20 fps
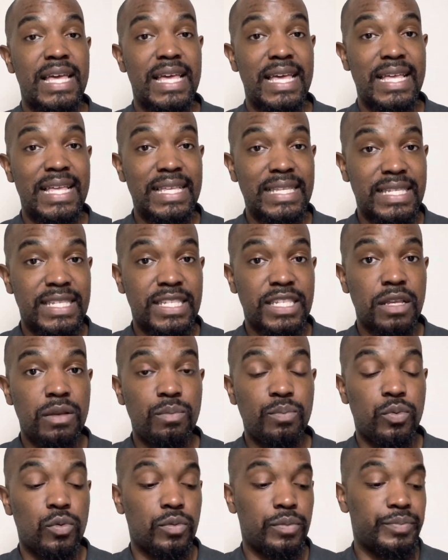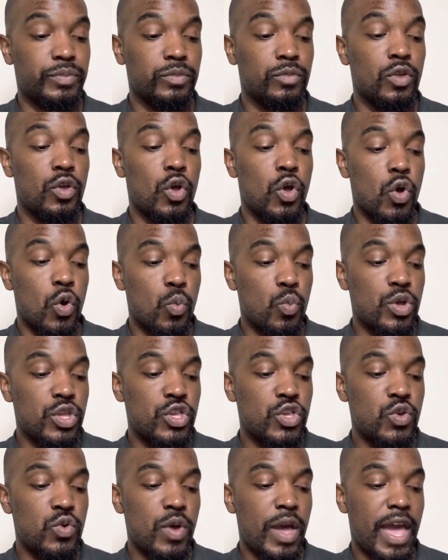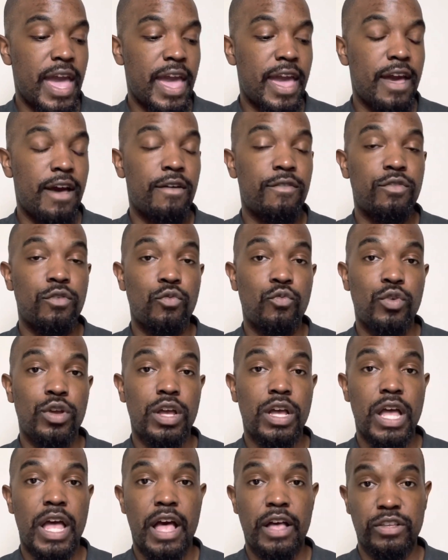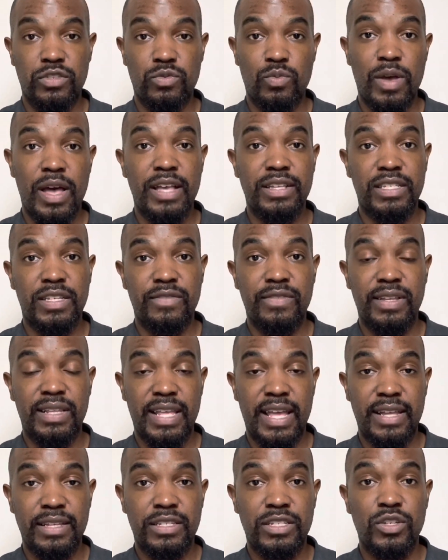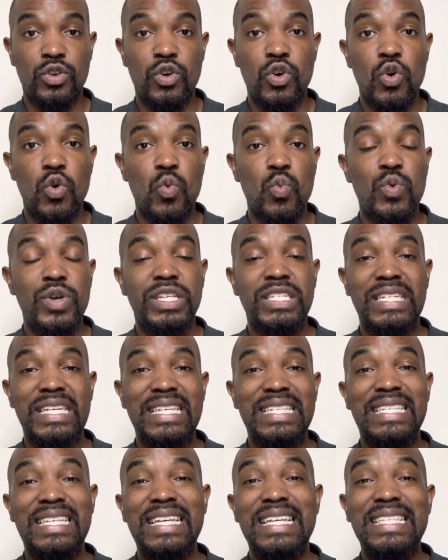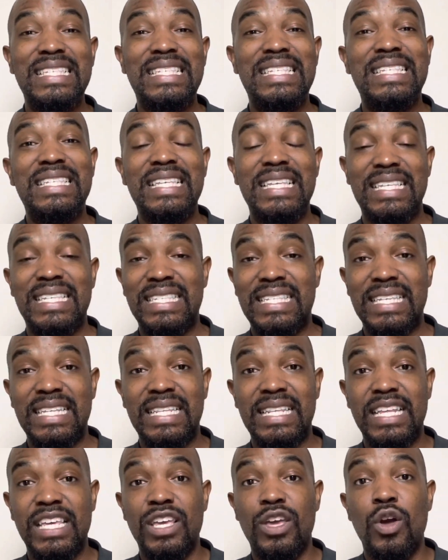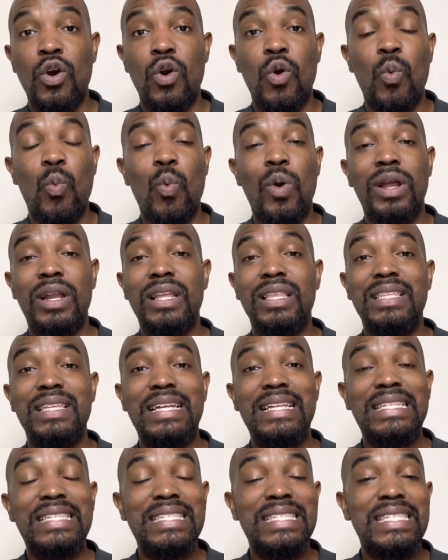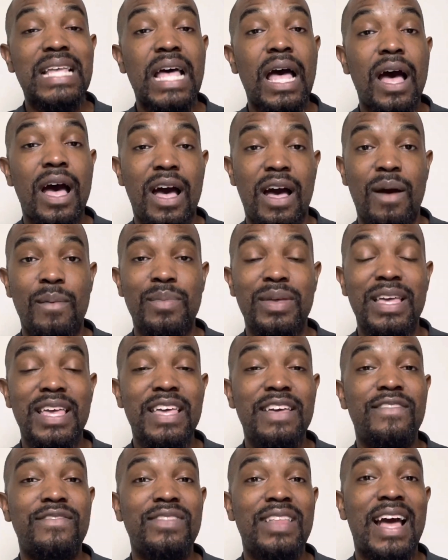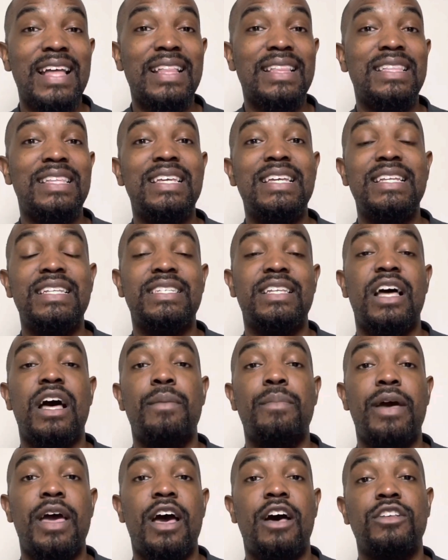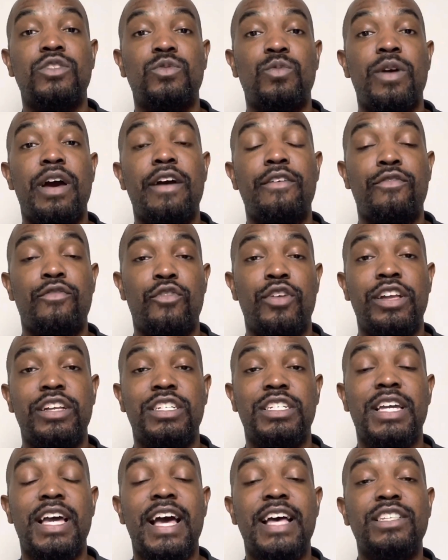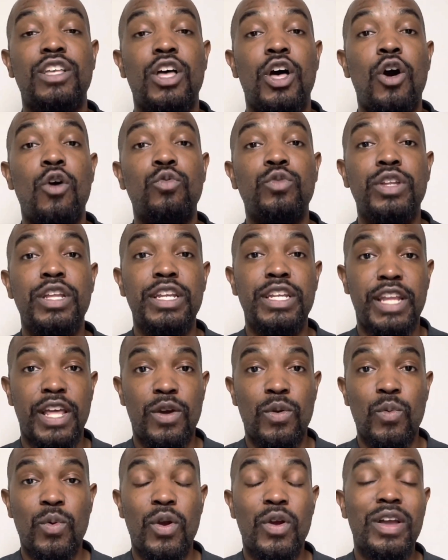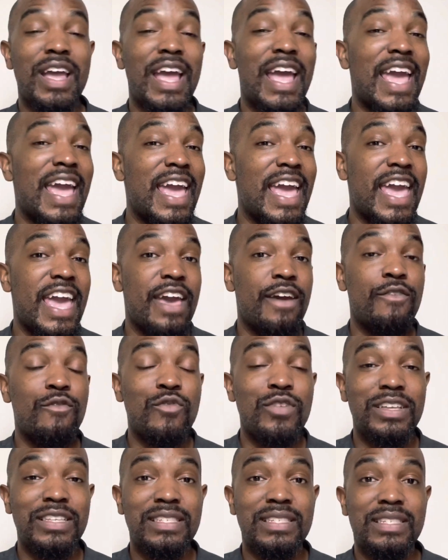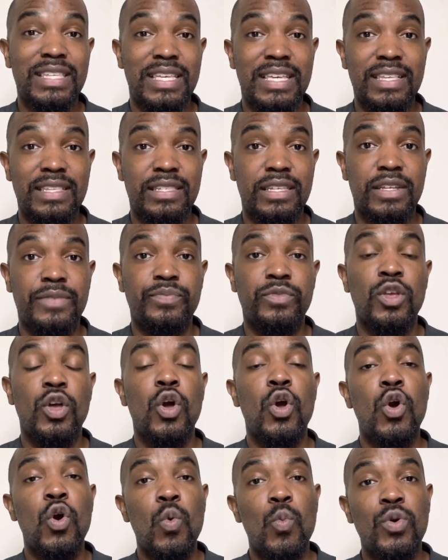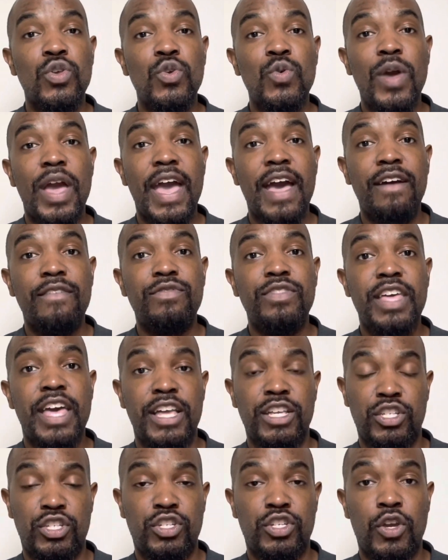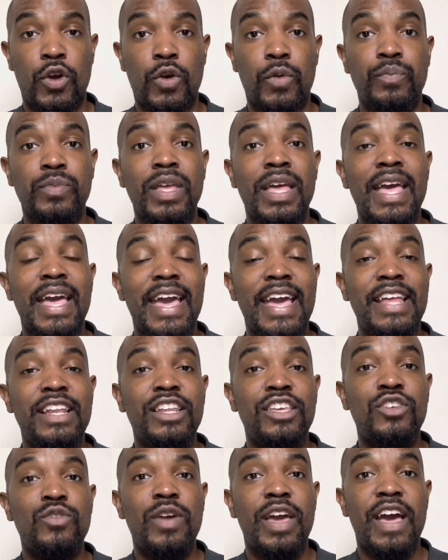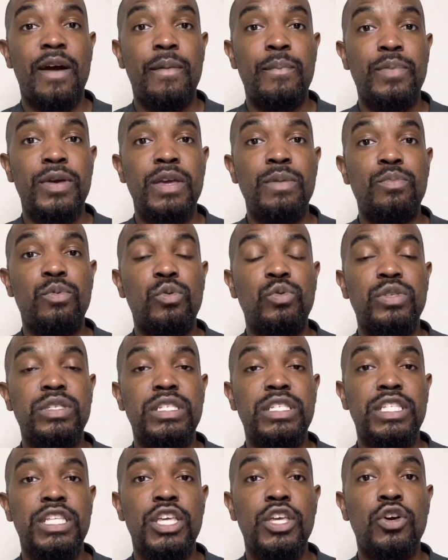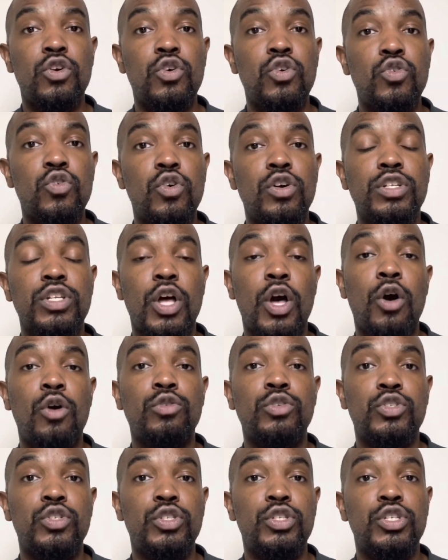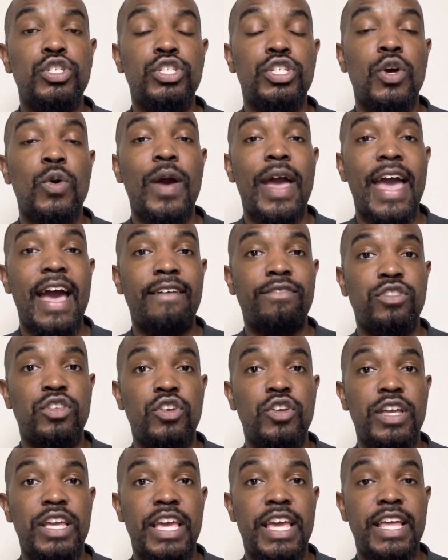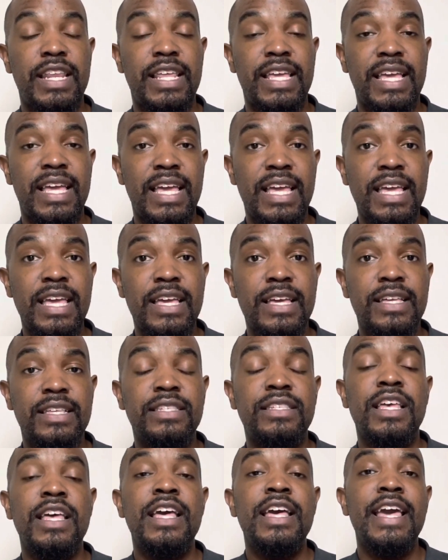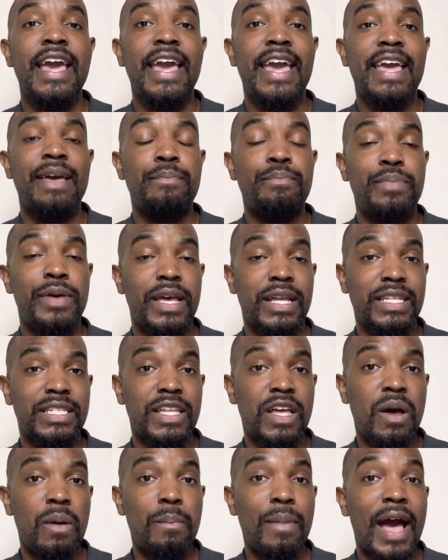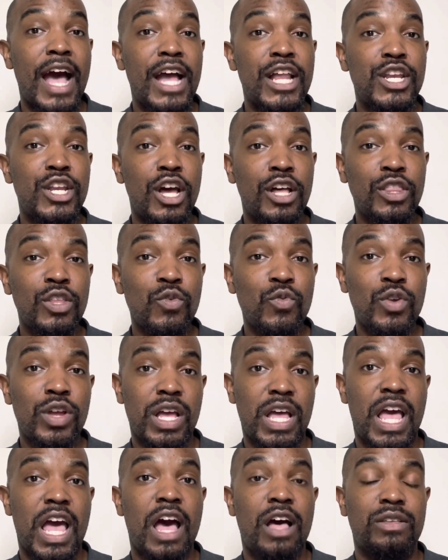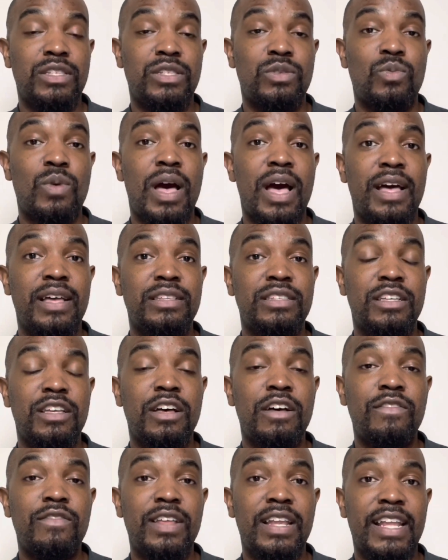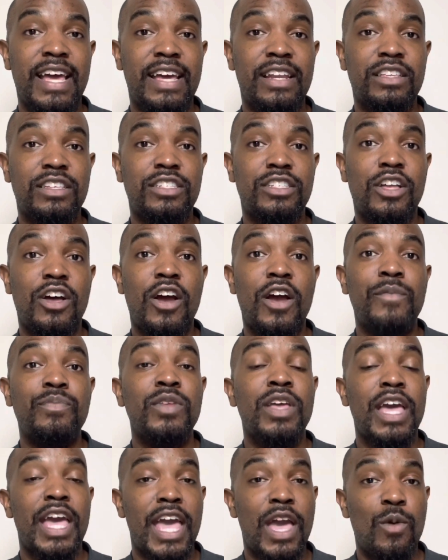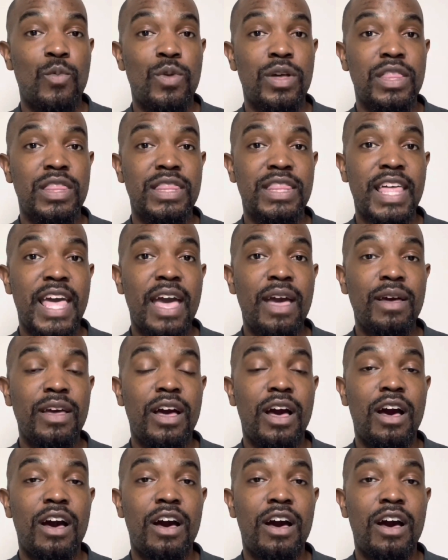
It's simple. When you have Real Housewives of Atlanta, which is consistently one of the top, if not the top housewife franchise on the network every season, when you have that show, and then you have people still hooked onto the show after it ends and picked up by another Real Housewives of Atlanta star, and when that